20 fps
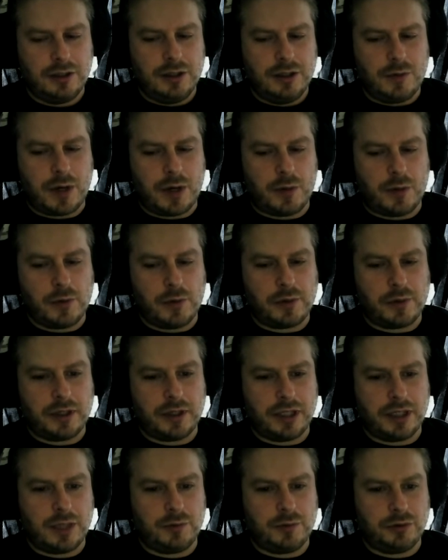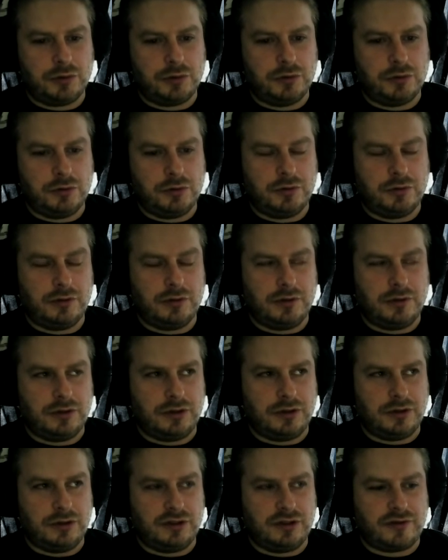while we weren't able to
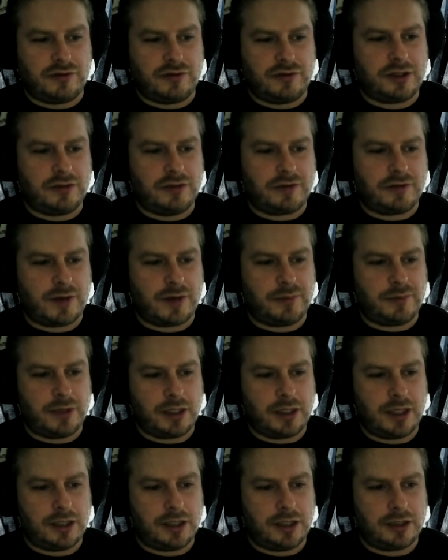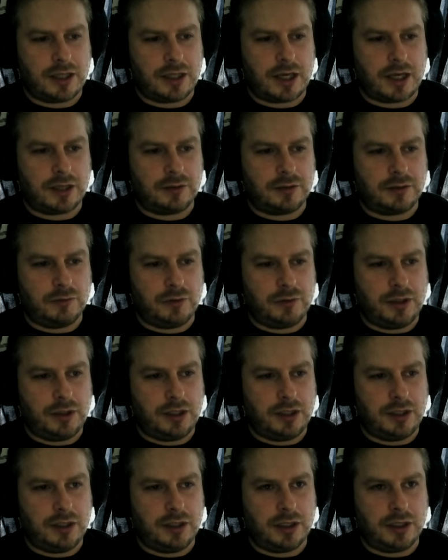directly replicate that,
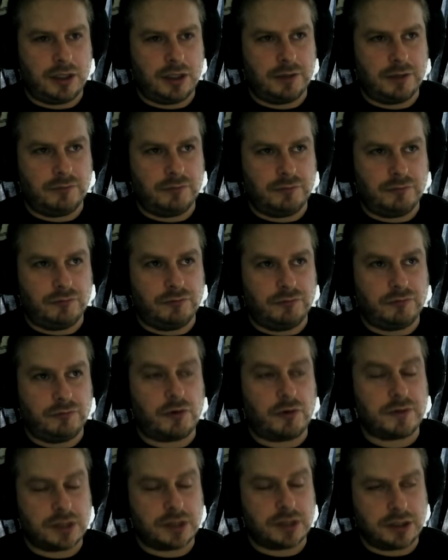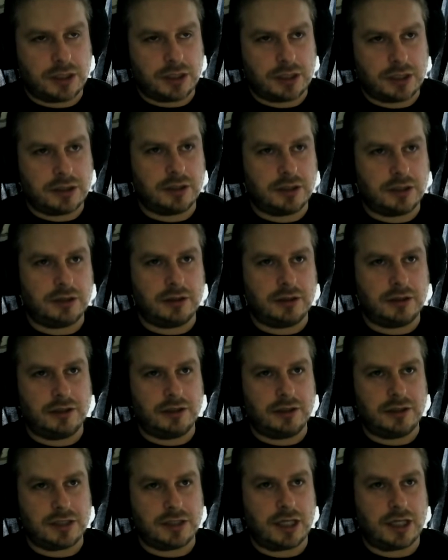we, uh, from a suggestion, uh,
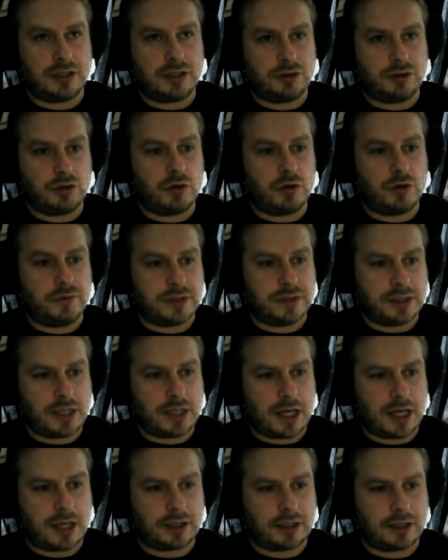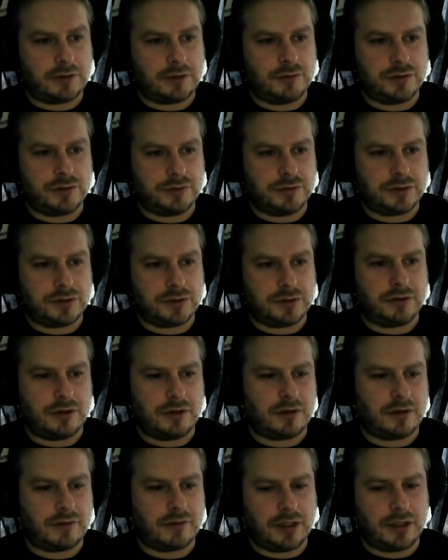decided to go with Slack, which was a,
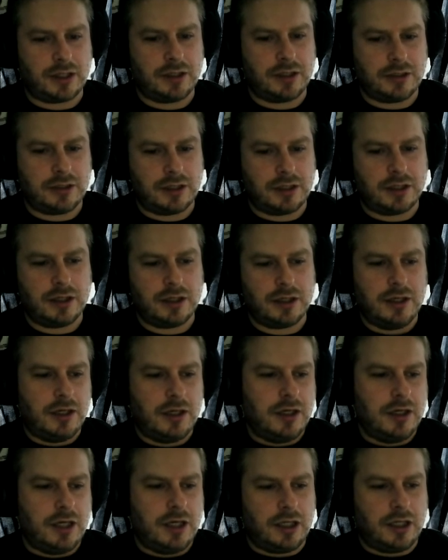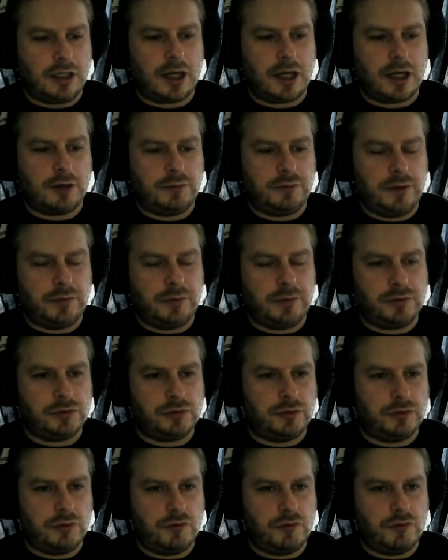a great idea it allowed people
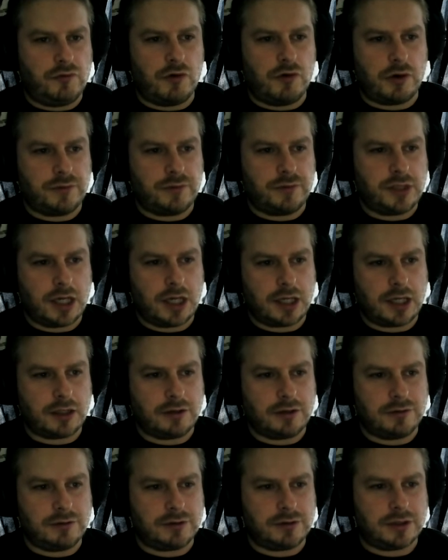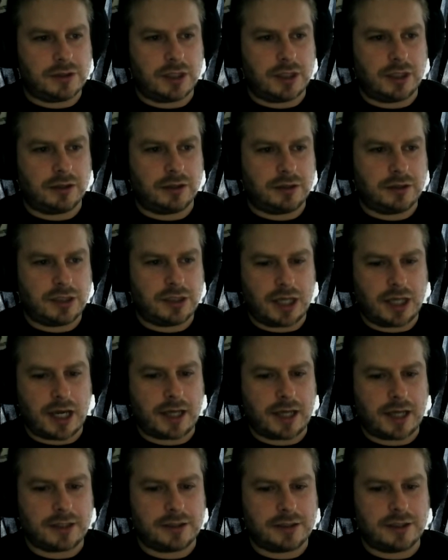to form channels and
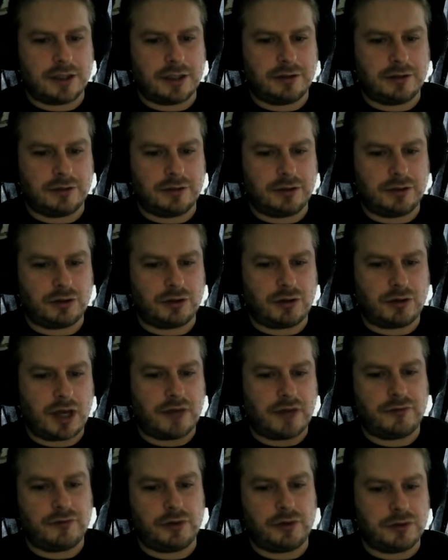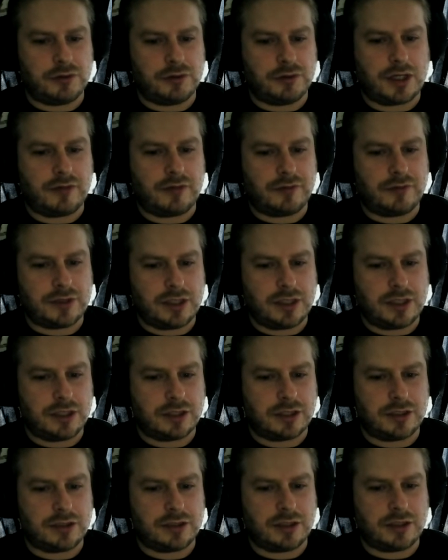chats and you know have those
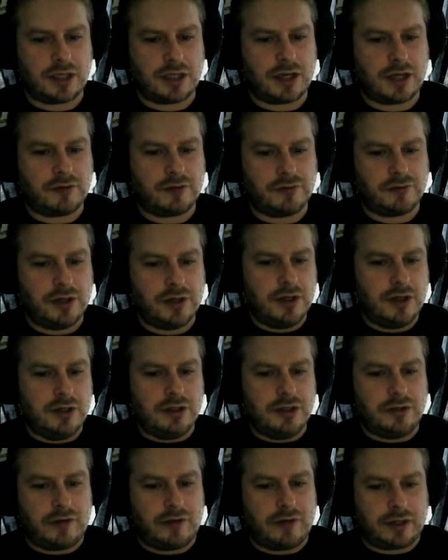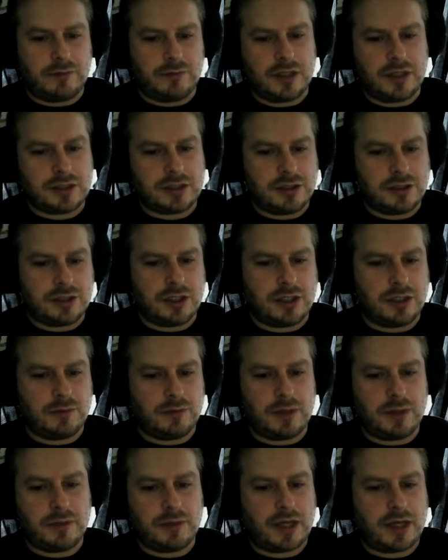conversations and have direct messaging and
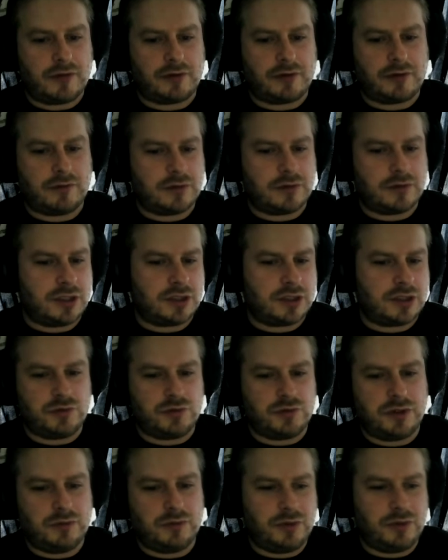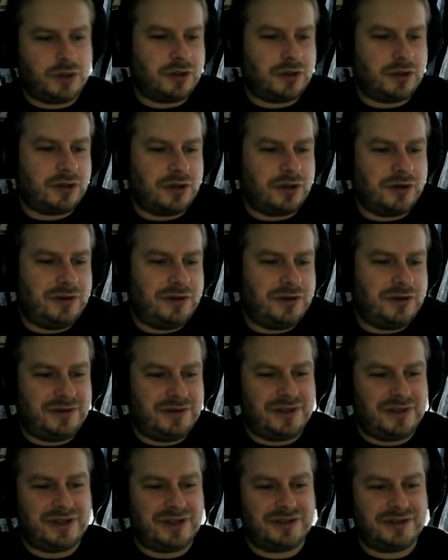maybe have conversations we, we don't know
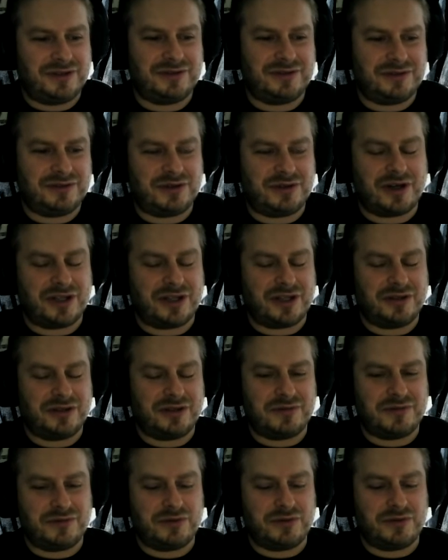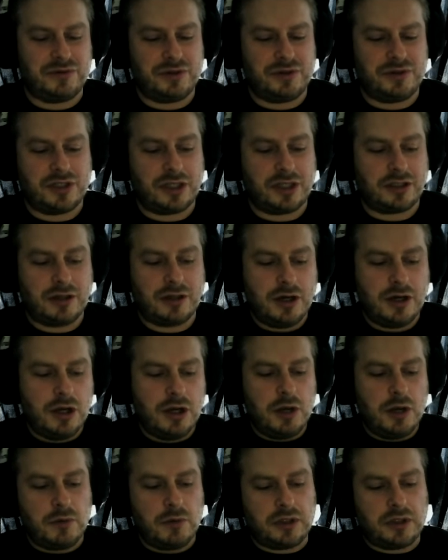they're, they're talking to, them, to each other
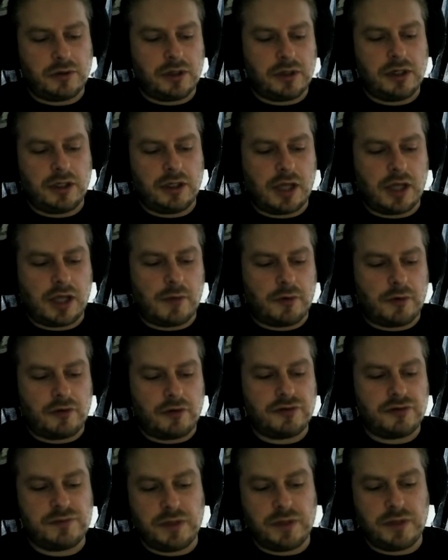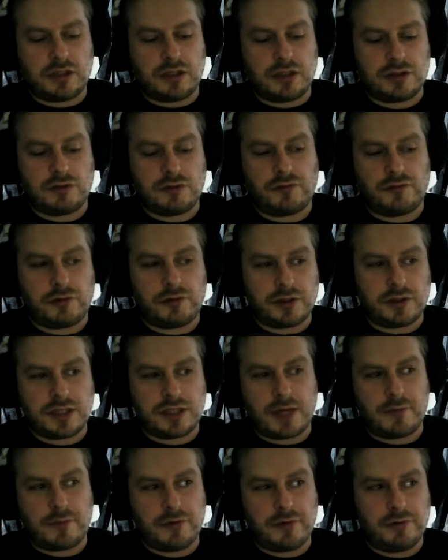but there were a number of speakers who for
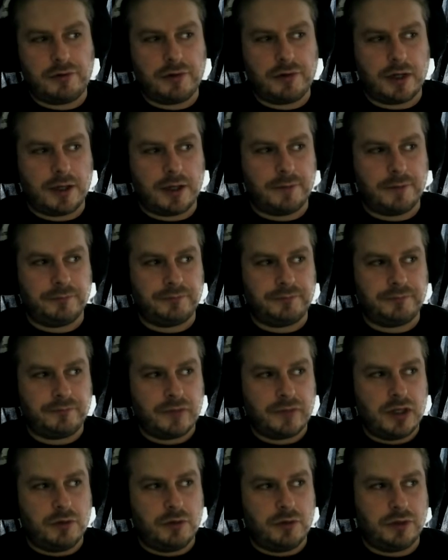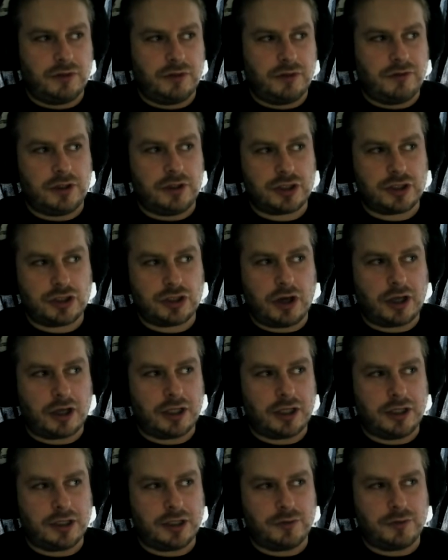example um, when they finished
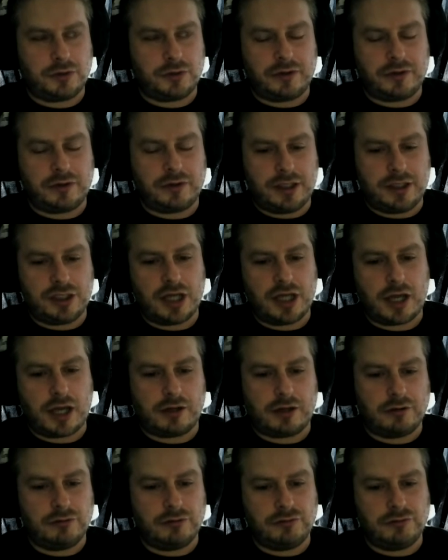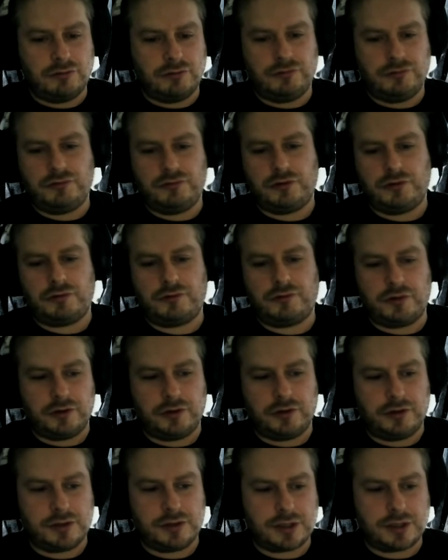talking they would create a channel for
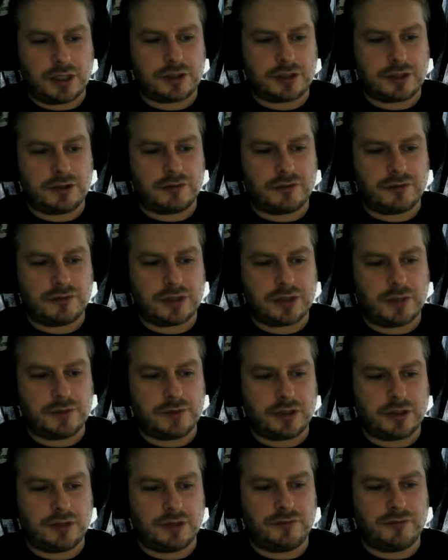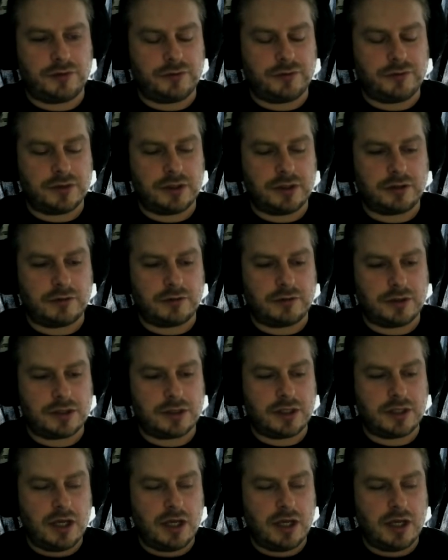further discussion of a subject if there was interest